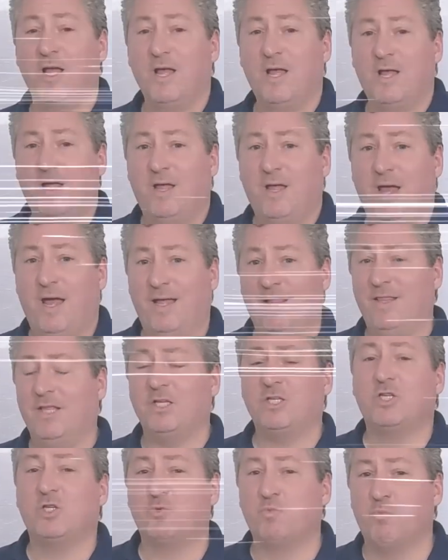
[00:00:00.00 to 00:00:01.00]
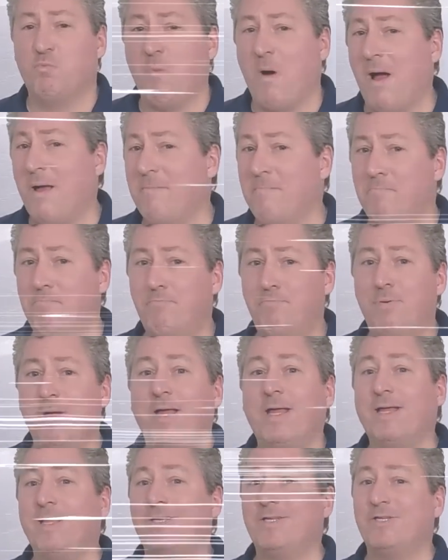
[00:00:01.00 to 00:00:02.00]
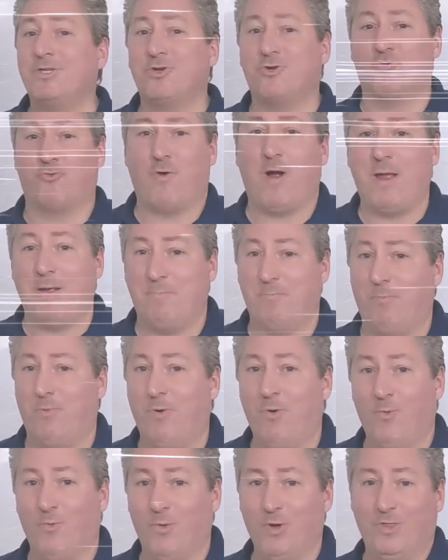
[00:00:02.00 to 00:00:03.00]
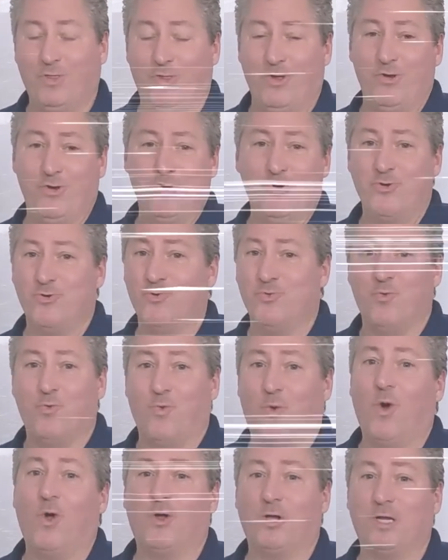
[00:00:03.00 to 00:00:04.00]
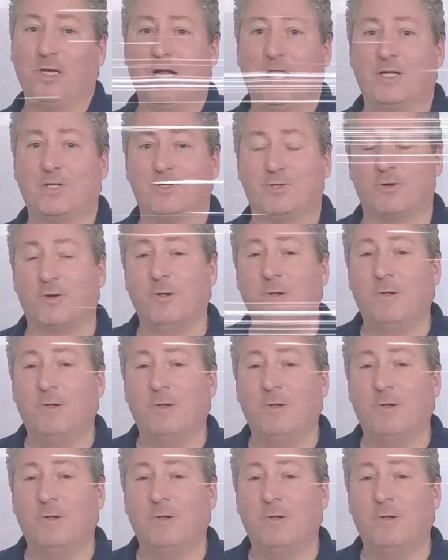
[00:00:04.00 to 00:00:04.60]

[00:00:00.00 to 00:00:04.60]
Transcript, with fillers: Tesla wall connector video, uh, I was very critical of Tesla because